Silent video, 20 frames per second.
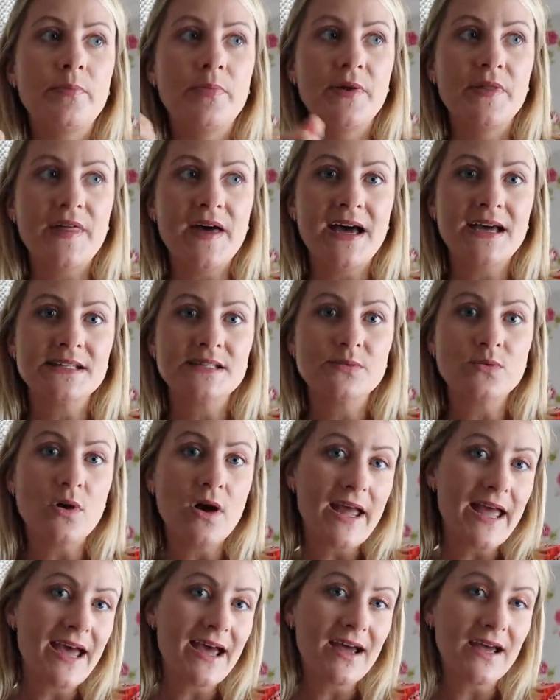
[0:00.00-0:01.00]
But that's
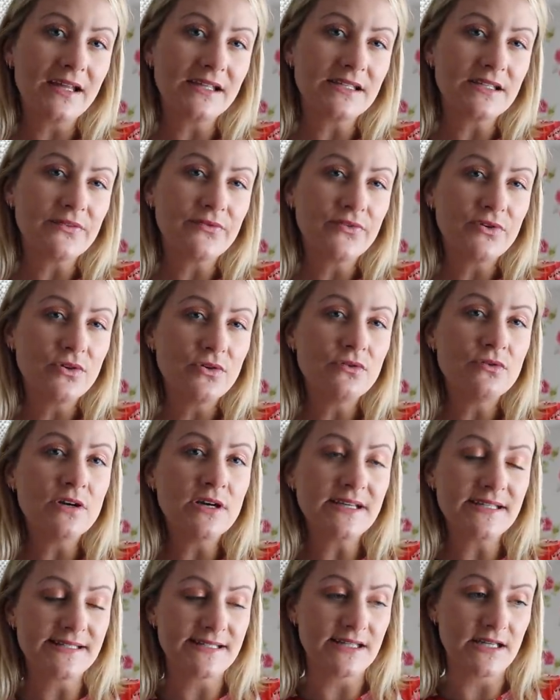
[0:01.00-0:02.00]
what I had a few
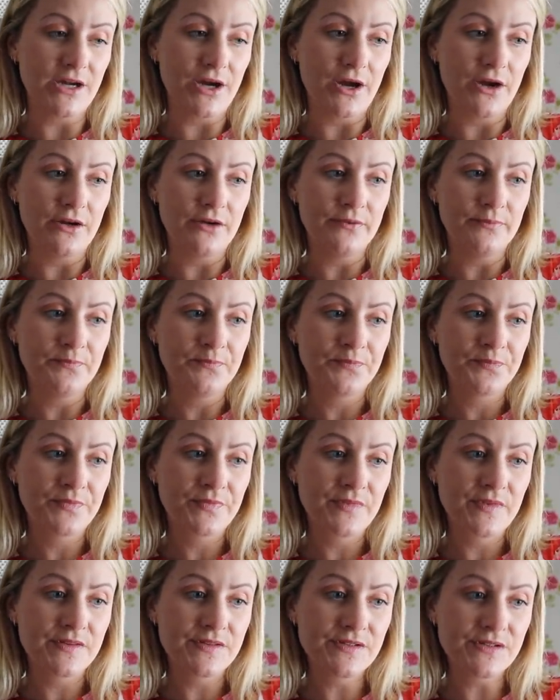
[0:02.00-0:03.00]
nights ago.
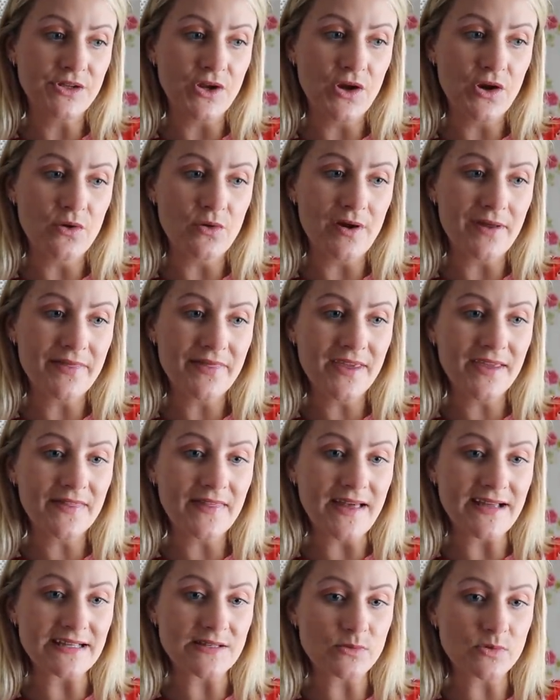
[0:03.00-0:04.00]
So I
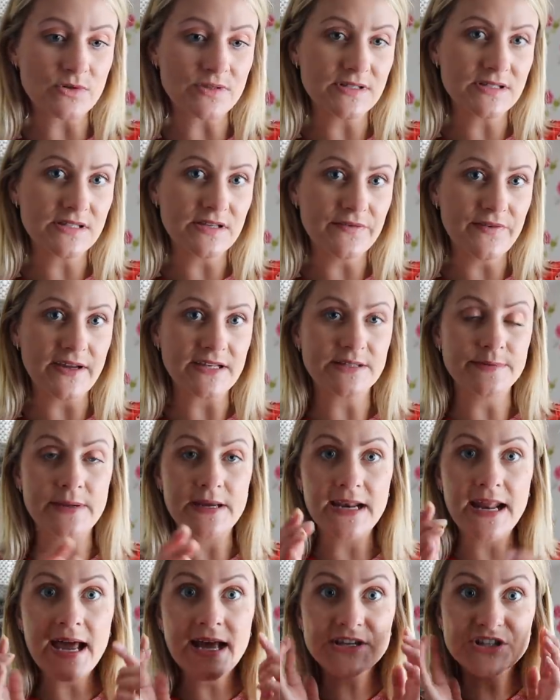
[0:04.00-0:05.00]
think that's what's affected
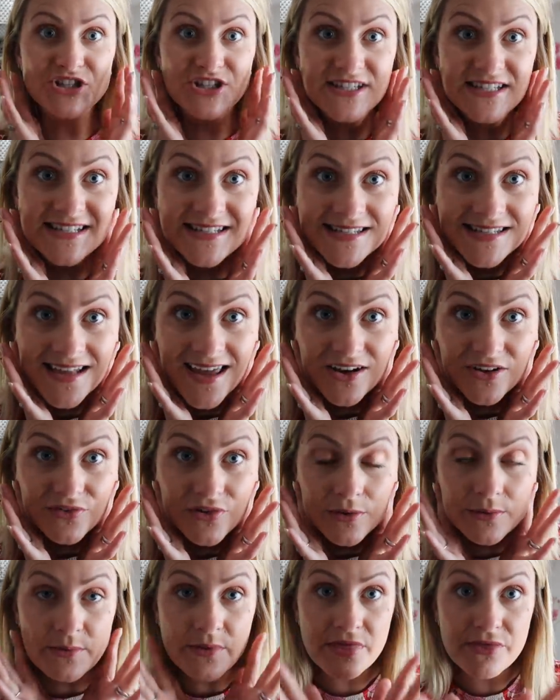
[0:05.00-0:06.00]
me. And actually since then,
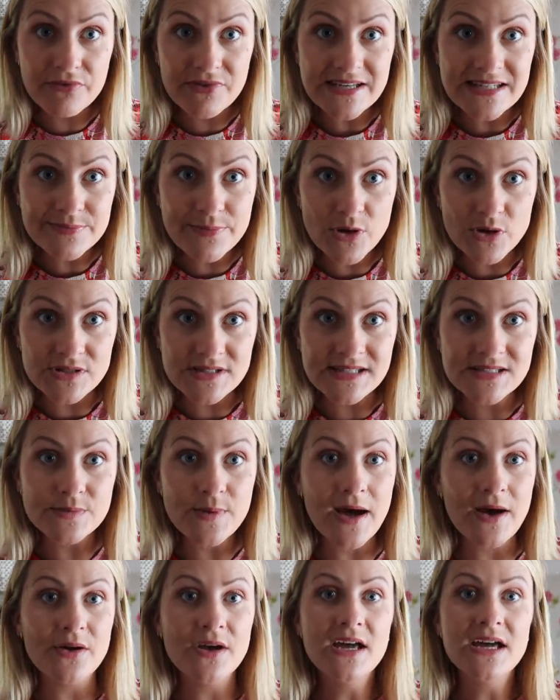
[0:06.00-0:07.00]
I've come up with three spots
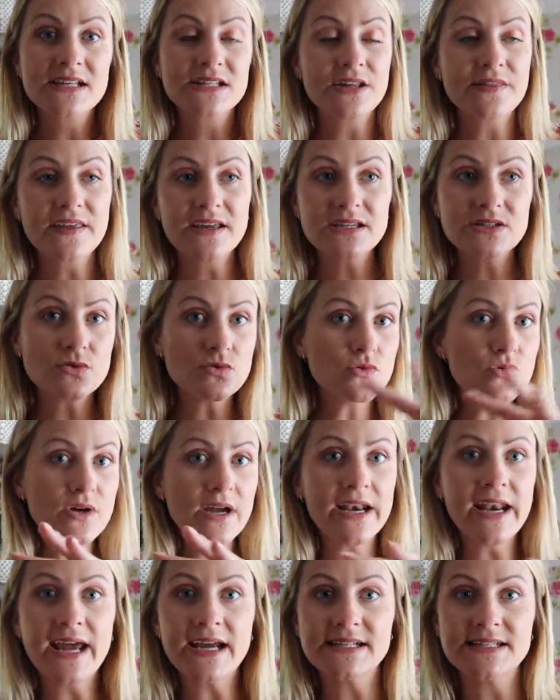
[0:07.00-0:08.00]
as well. So I think it's all
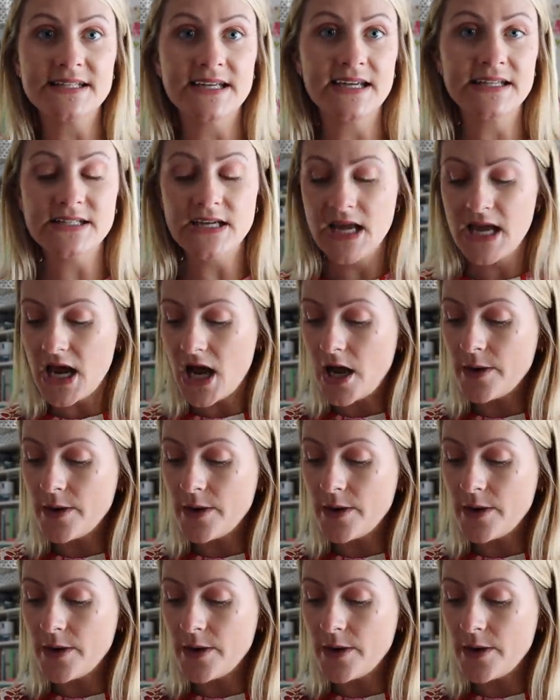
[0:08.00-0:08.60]
connected.